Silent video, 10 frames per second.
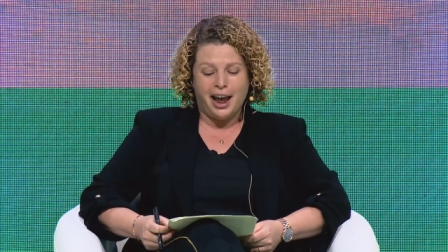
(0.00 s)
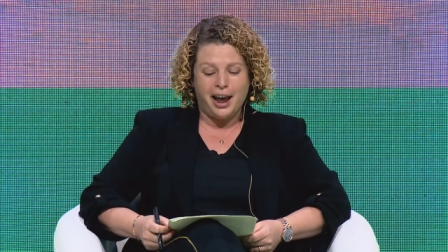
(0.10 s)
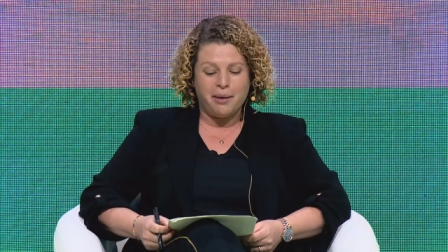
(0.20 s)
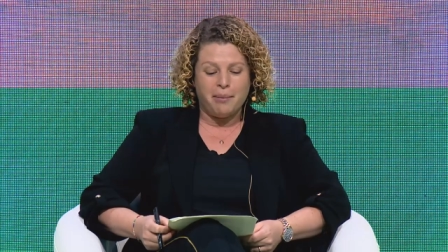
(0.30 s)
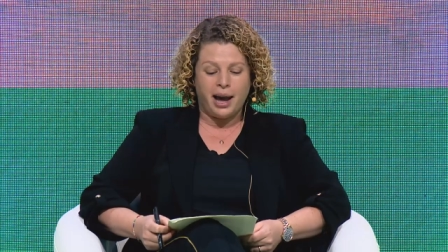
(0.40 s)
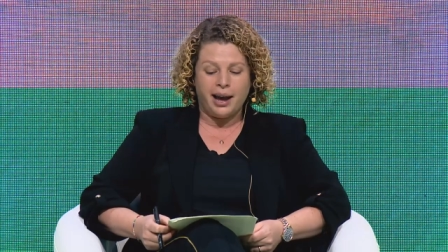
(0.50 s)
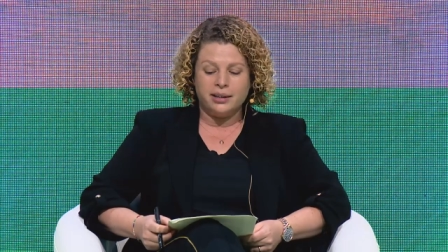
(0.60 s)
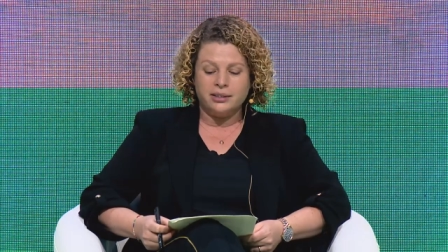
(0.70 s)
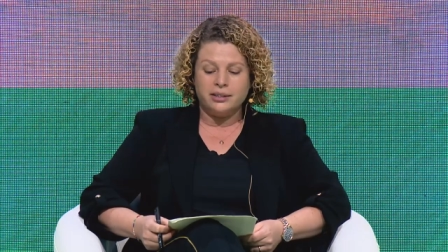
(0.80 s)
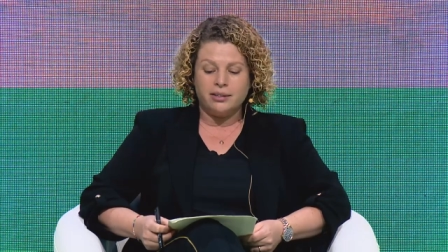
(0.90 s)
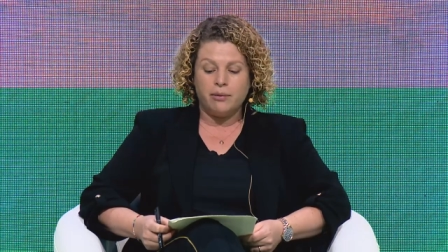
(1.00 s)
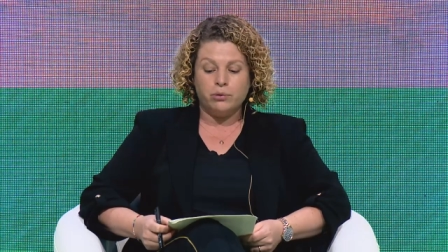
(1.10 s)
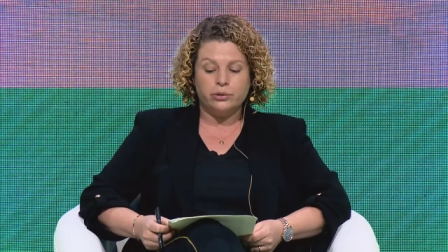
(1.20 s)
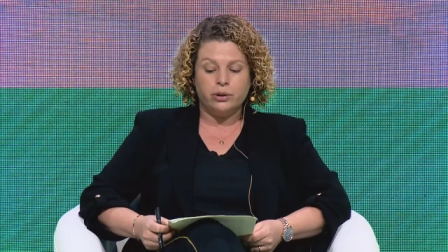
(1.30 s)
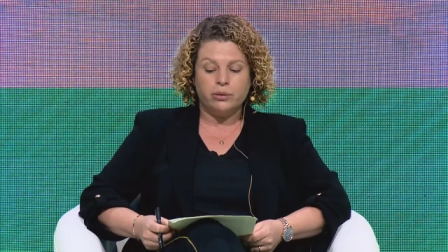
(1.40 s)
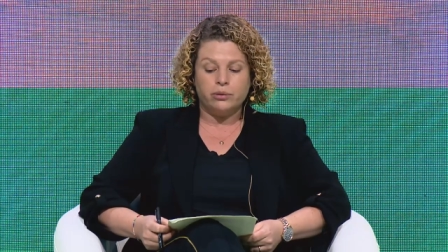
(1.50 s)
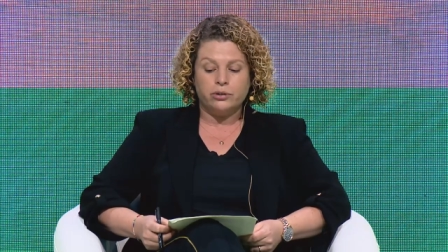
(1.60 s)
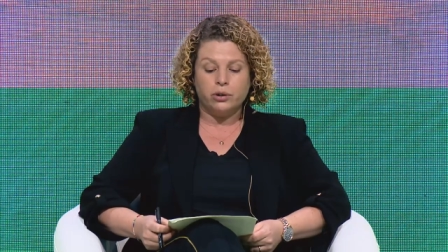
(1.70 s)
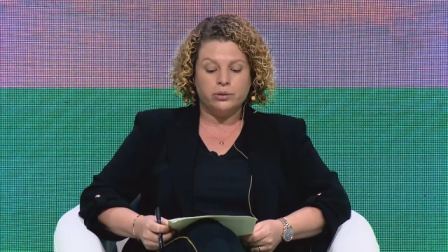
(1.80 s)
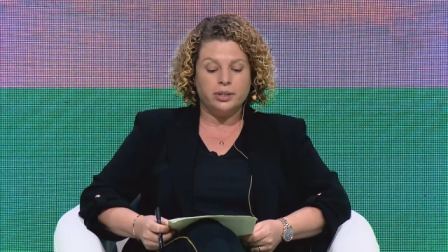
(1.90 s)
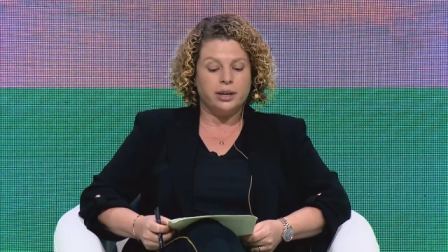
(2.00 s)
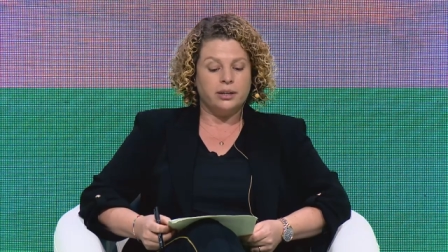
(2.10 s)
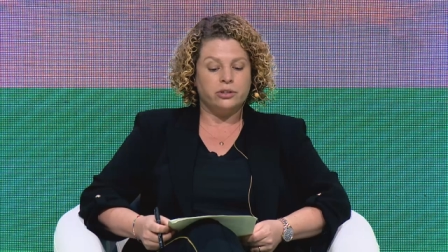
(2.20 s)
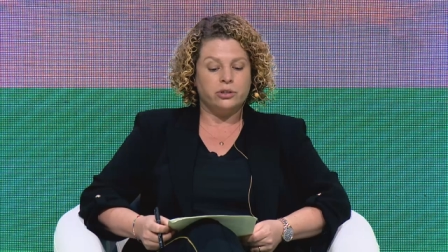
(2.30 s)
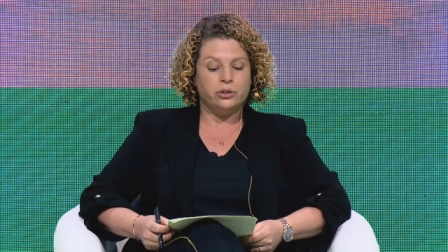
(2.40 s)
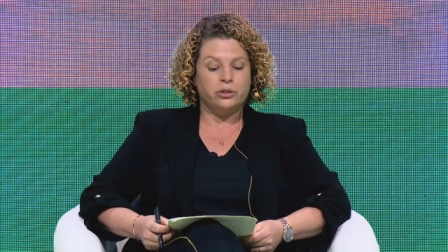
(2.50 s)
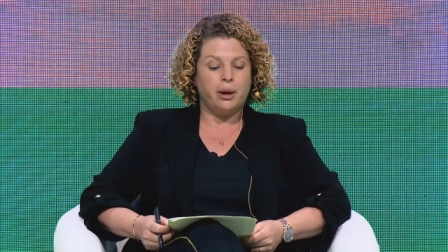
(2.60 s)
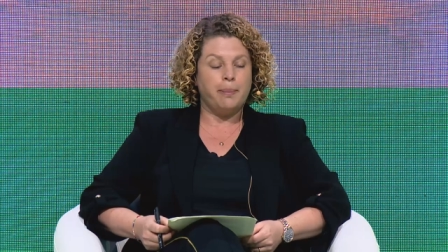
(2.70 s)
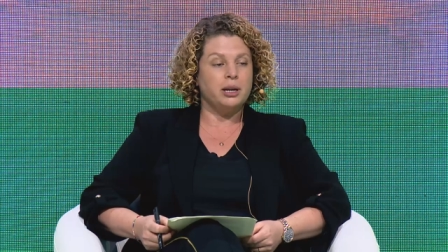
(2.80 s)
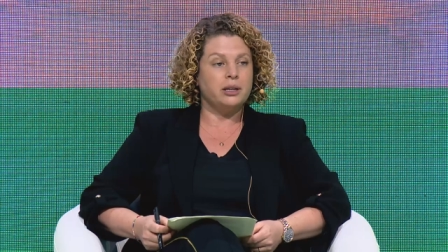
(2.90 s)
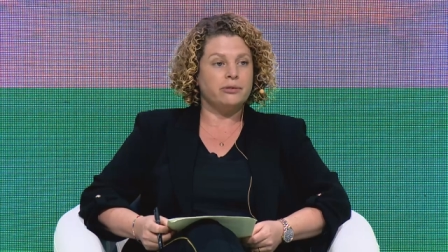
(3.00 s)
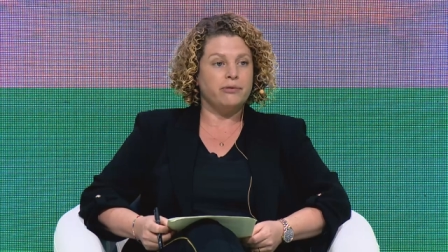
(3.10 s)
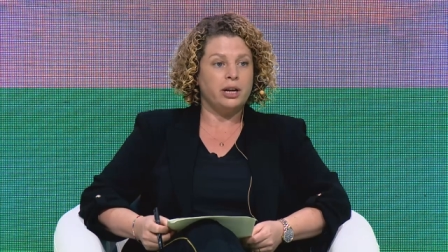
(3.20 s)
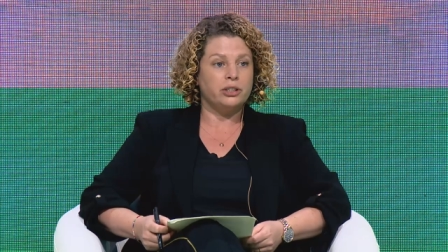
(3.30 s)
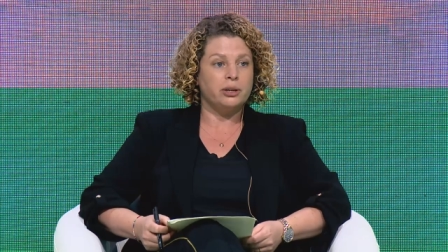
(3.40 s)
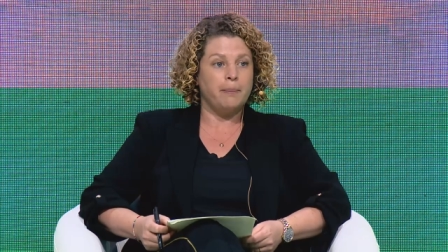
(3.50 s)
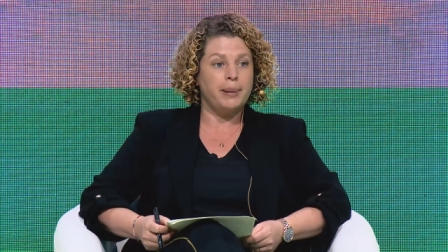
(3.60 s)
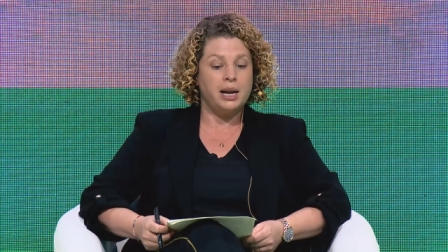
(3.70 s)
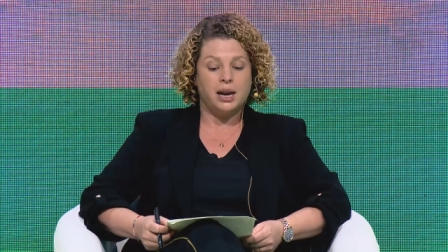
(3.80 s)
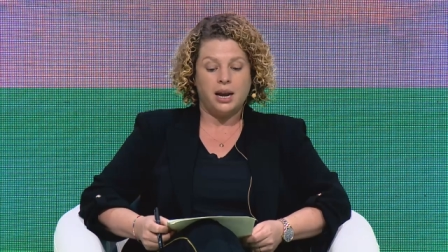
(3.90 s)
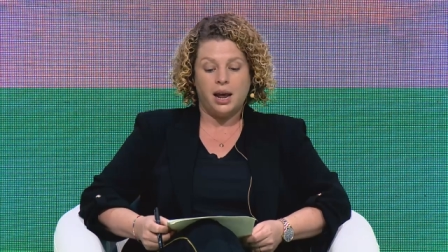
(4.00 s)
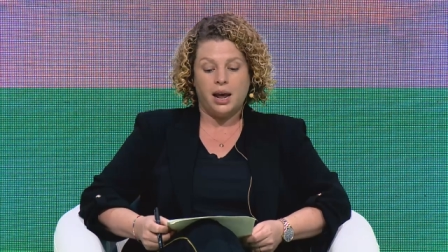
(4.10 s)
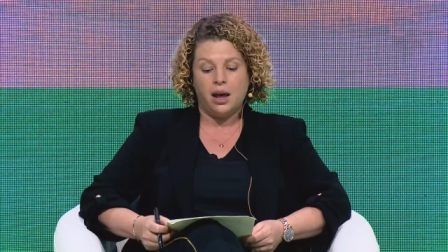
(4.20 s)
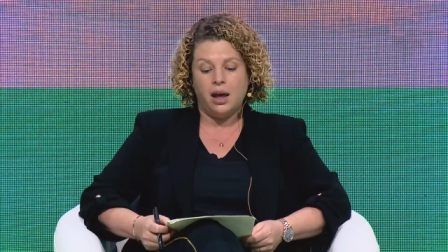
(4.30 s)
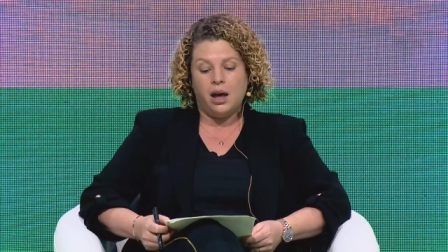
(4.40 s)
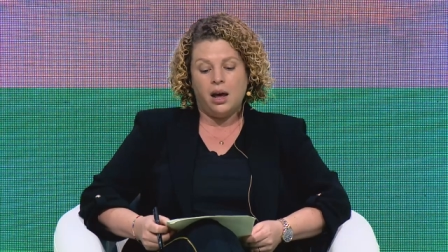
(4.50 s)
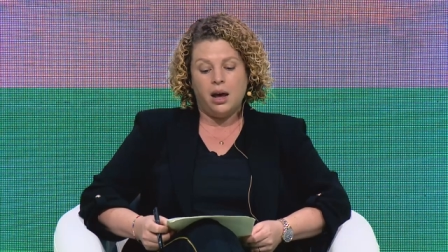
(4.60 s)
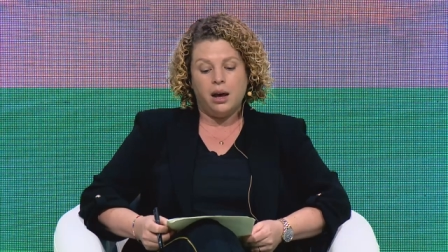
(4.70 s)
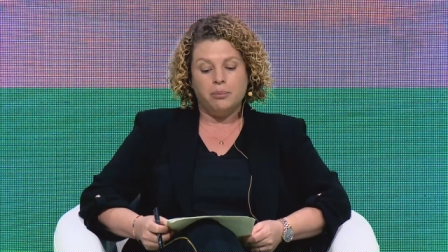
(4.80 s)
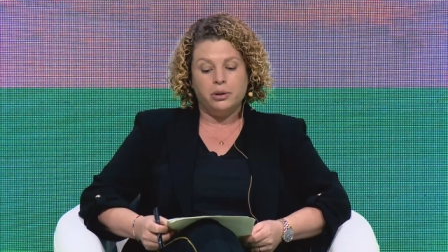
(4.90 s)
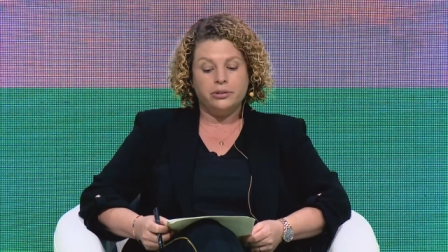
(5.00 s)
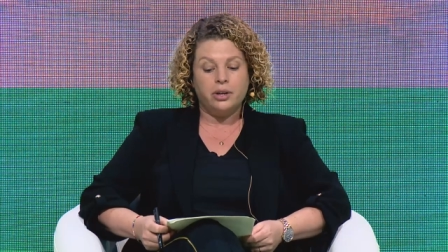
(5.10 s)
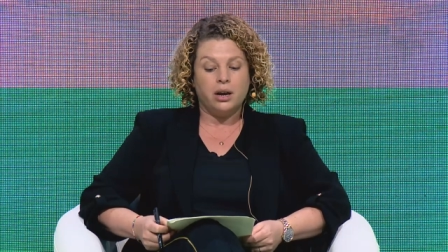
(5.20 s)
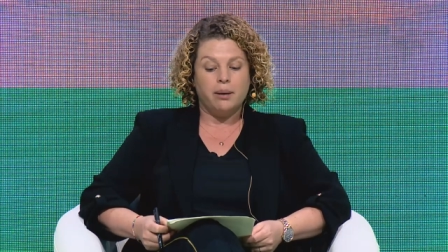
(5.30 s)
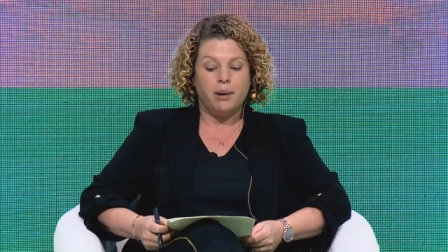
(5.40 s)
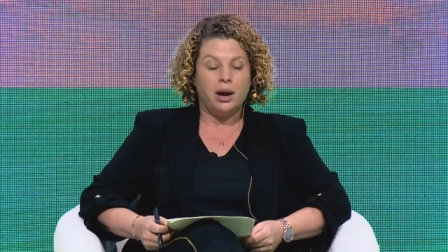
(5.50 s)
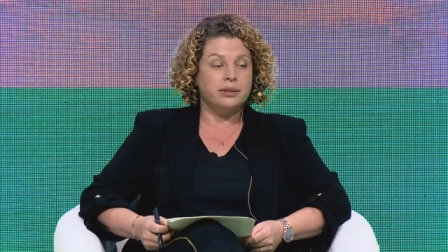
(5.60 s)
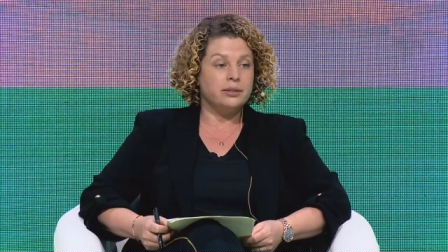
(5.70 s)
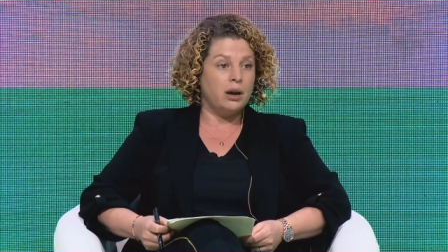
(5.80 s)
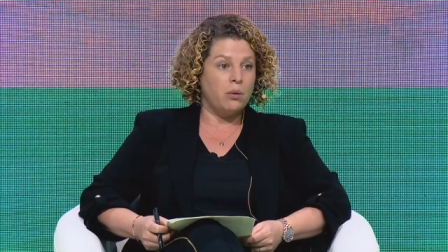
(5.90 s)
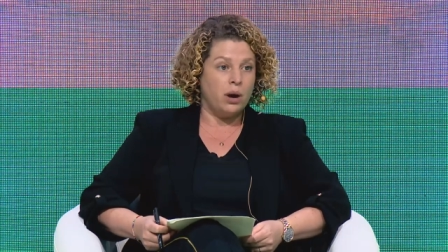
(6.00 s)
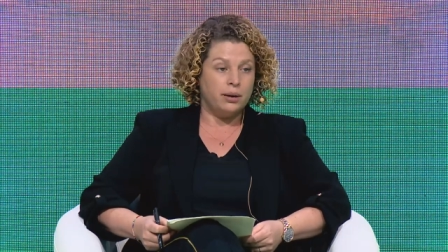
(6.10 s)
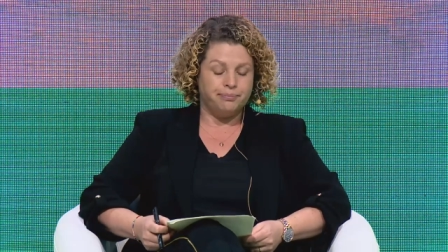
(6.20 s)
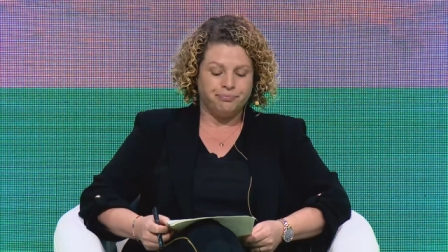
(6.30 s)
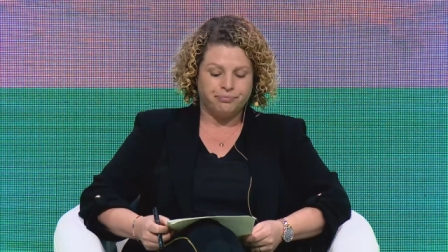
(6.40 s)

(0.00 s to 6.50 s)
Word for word: Um, and they've also sold tickets to Japanese fashion billionaire um, Yusaku Maezawa.